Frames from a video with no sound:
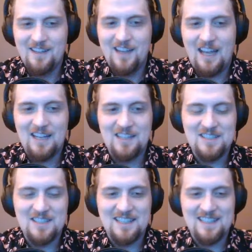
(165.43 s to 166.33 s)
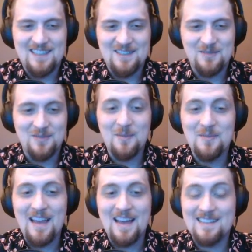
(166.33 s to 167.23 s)
And
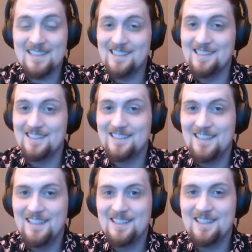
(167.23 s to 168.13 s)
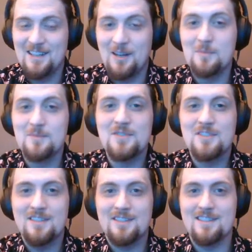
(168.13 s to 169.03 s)
from that
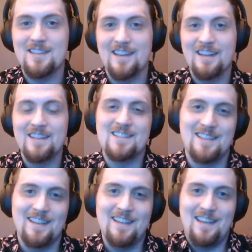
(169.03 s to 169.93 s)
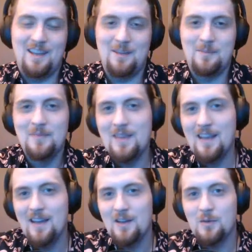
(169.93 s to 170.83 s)
comes tonight's lit game,
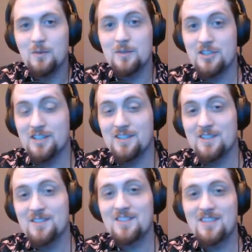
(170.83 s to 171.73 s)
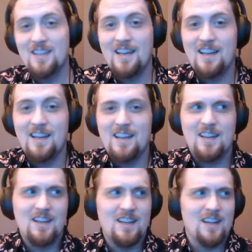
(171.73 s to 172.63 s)
which is
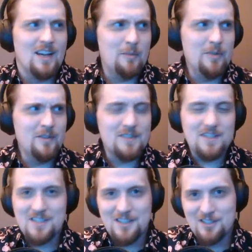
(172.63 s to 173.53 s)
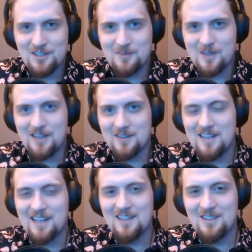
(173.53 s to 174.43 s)
a bit of a discussion about how
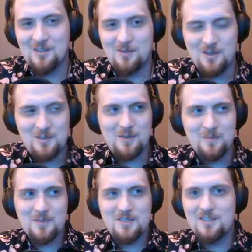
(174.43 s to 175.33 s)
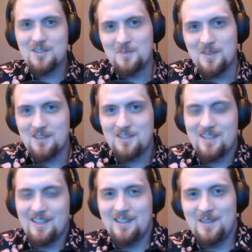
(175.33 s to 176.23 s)
dialogue works, but mostly just being
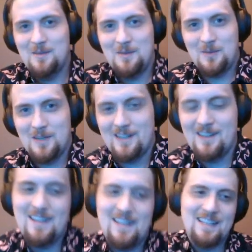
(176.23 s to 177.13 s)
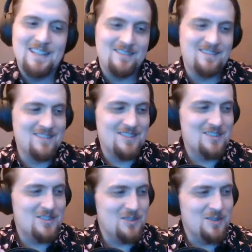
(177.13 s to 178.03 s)
silly, where I
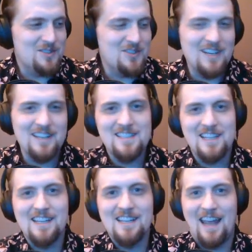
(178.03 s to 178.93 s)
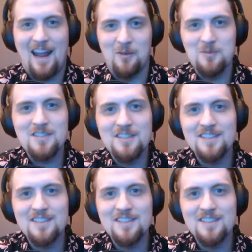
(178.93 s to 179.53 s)
sort of try to take account